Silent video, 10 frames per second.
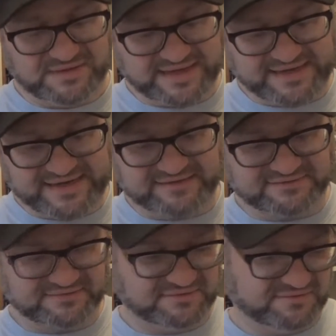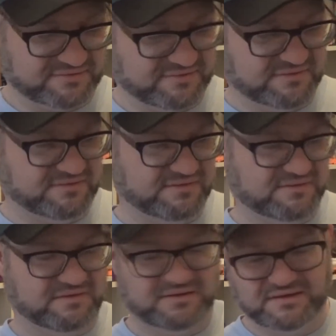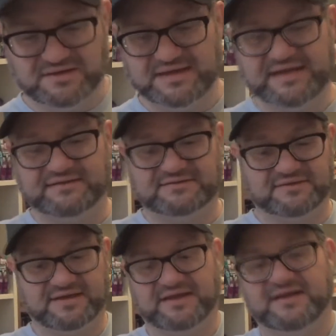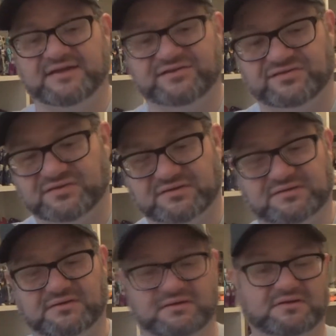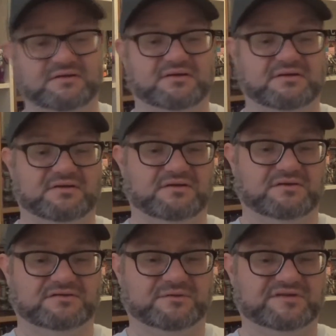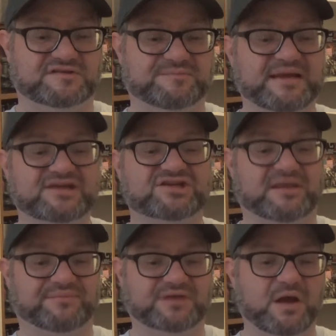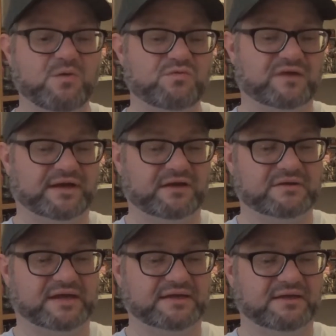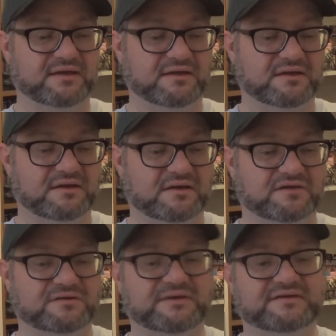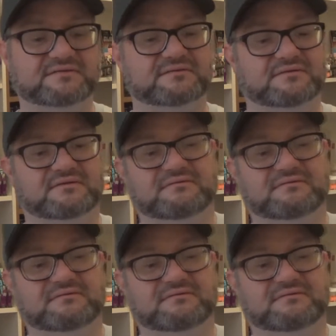It is. It's cards. So it's spaceships. Oh right, okay. So it's.